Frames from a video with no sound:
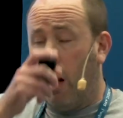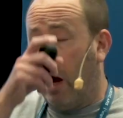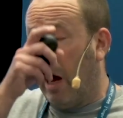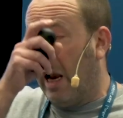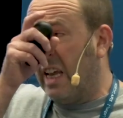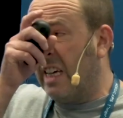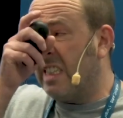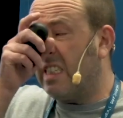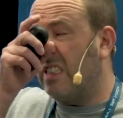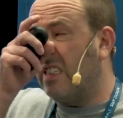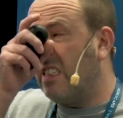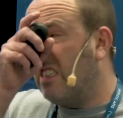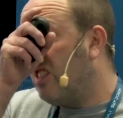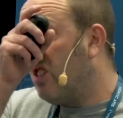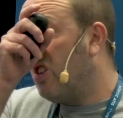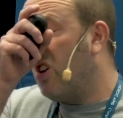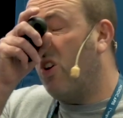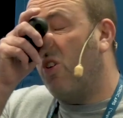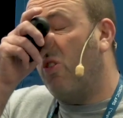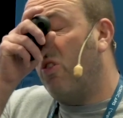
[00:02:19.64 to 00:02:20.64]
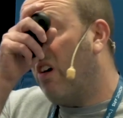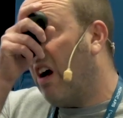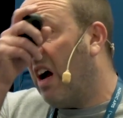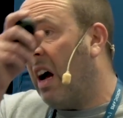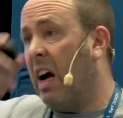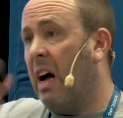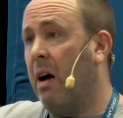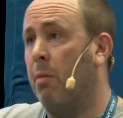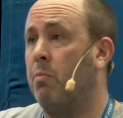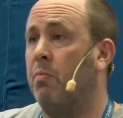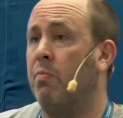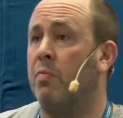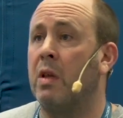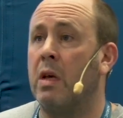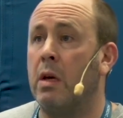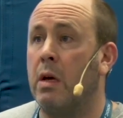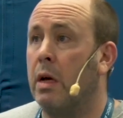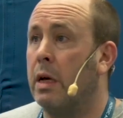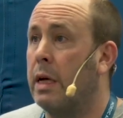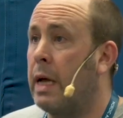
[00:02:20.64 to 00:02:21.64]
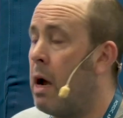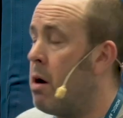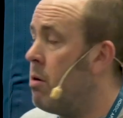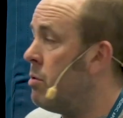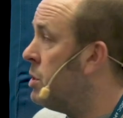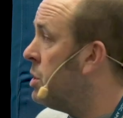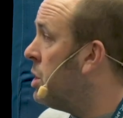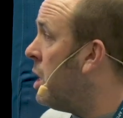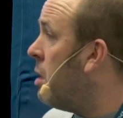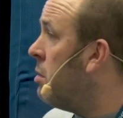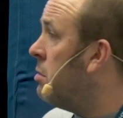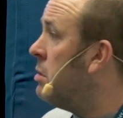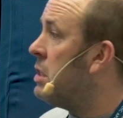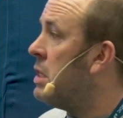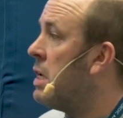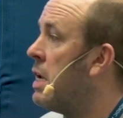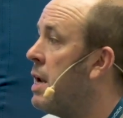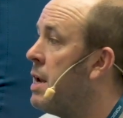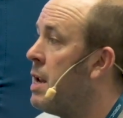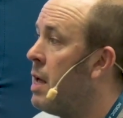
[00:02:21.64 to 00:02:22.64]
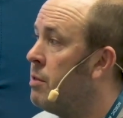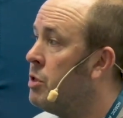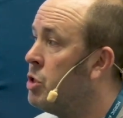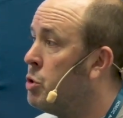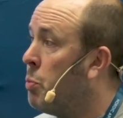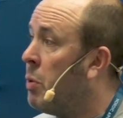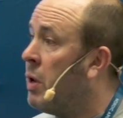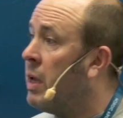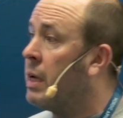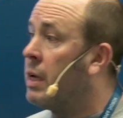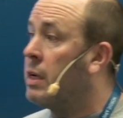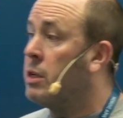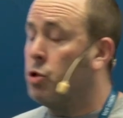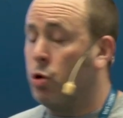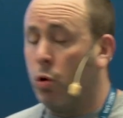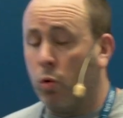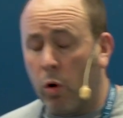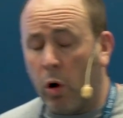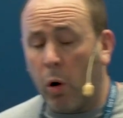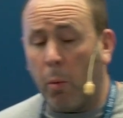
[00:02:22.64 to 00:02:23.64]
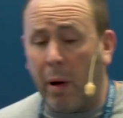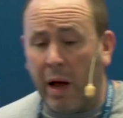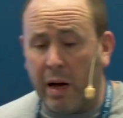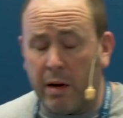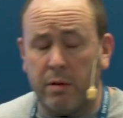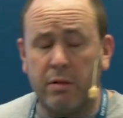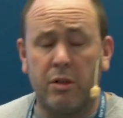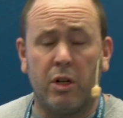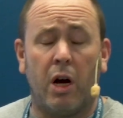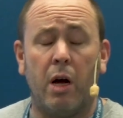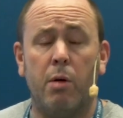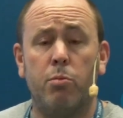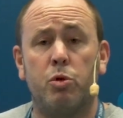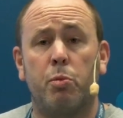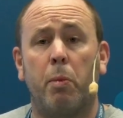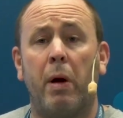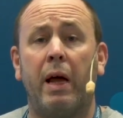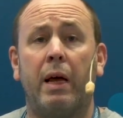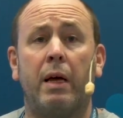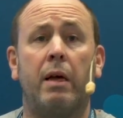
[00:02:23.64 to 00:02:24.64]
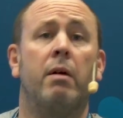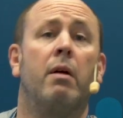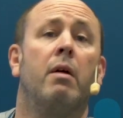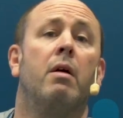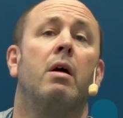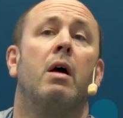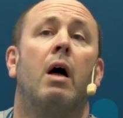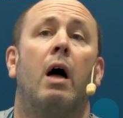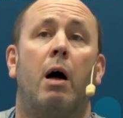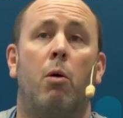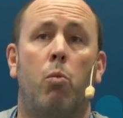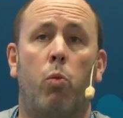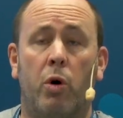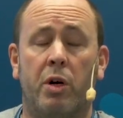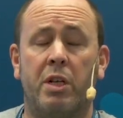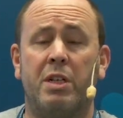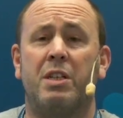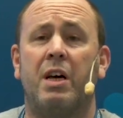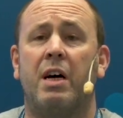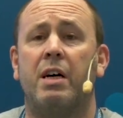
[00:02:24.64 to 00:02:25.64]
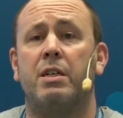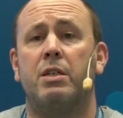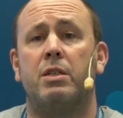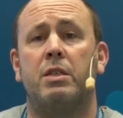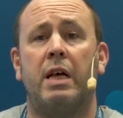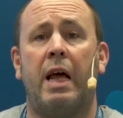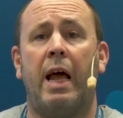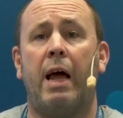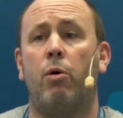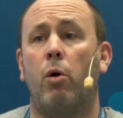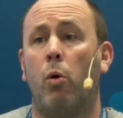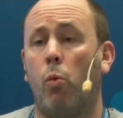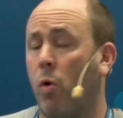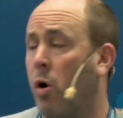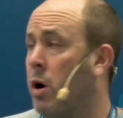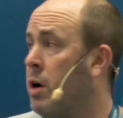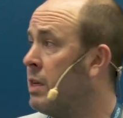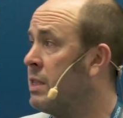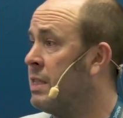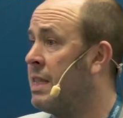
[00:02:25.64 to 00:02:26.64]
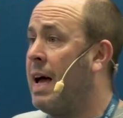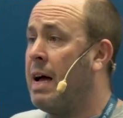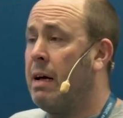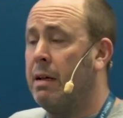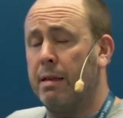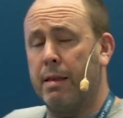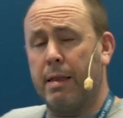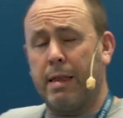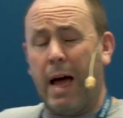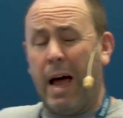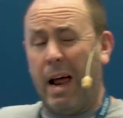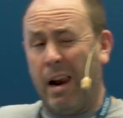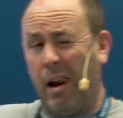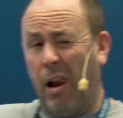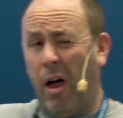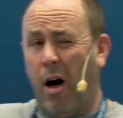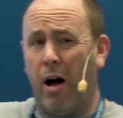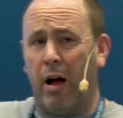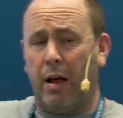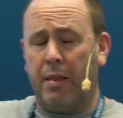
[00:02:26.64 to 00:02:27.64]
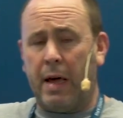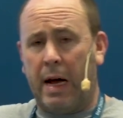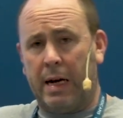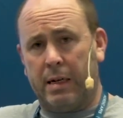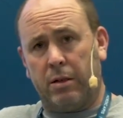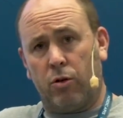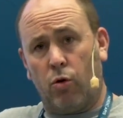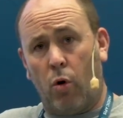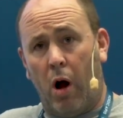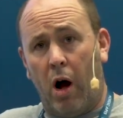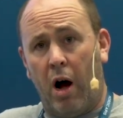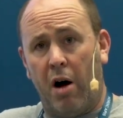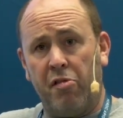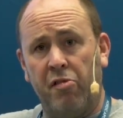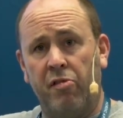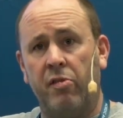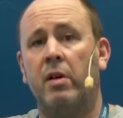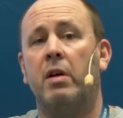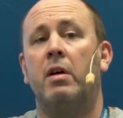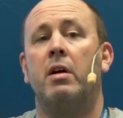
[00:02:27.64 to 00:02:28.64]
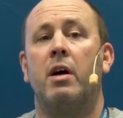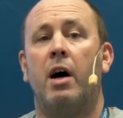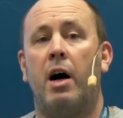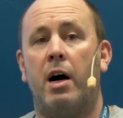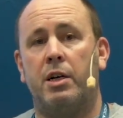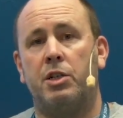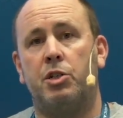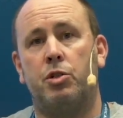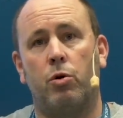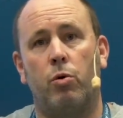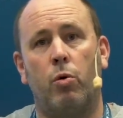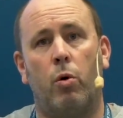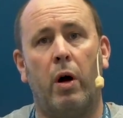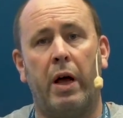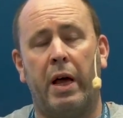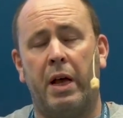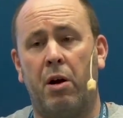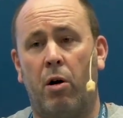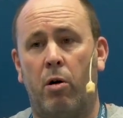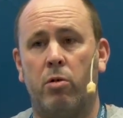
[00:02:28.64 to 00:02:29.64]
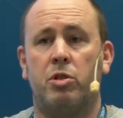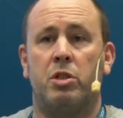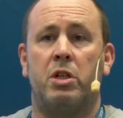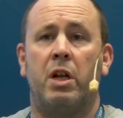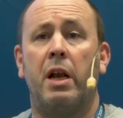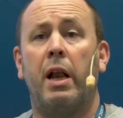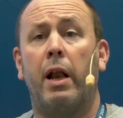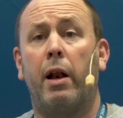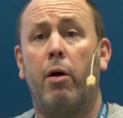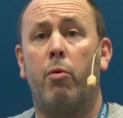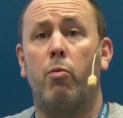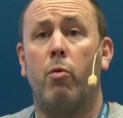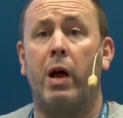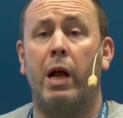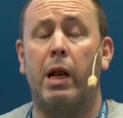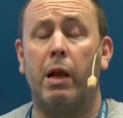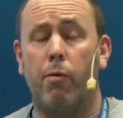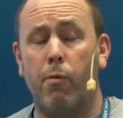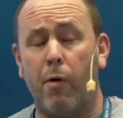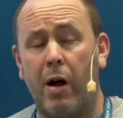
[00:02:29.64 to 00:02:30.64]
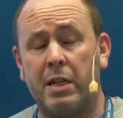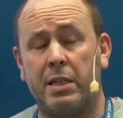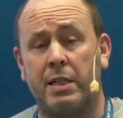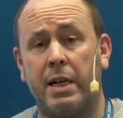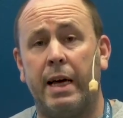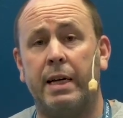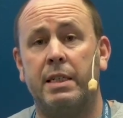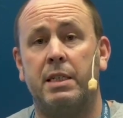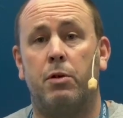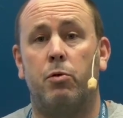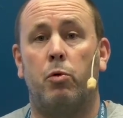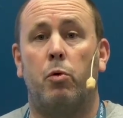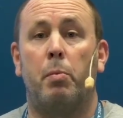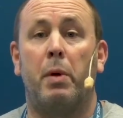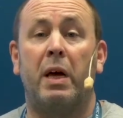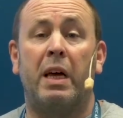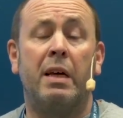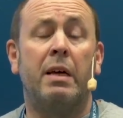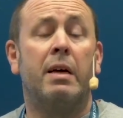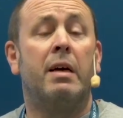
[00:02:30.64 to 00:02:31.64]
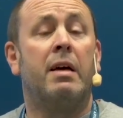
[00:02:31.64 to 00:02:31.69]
I listened to Gareth Jones and another speaker talk about Typespec, what it does, how it works. That graph I saw in Austin, and it really resonated with me.